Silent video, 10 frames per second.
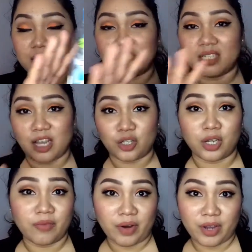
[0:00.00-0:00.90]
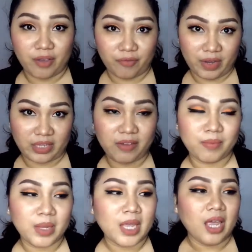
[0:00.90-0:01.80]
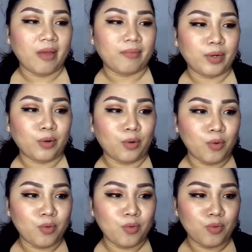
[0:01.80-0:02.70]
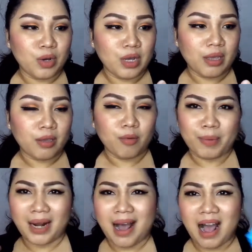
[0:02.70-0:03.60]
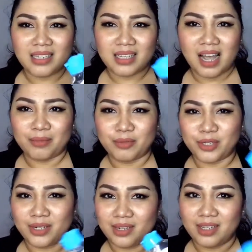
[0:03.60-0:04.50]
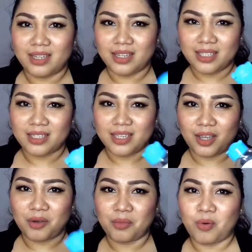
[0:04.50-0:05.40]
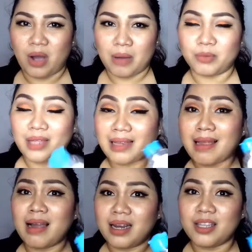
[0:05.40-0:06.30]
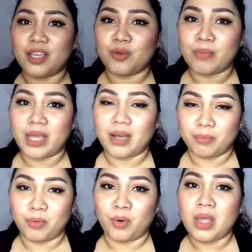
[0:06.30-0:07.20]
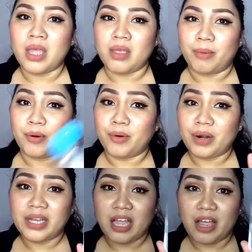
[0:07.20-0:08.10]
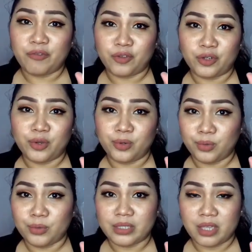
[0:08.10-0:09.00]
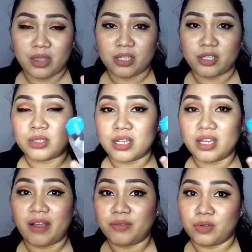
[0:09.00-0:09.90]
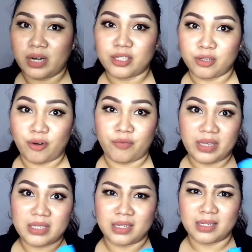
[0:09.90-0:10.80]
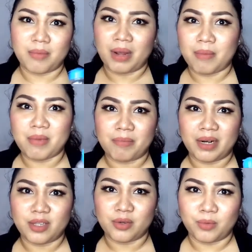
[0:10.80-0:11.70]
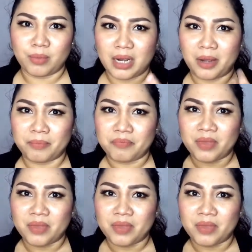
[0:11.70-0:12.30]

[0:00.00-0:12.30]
this is actually very effective. Pero kung parang aasahan mo siya, nalilinisin niya yung mukha mo, tatanggalin niya yung makeup mo. Pero right after you use this, you still have to cleanse your face kasi marami pa rin yung mga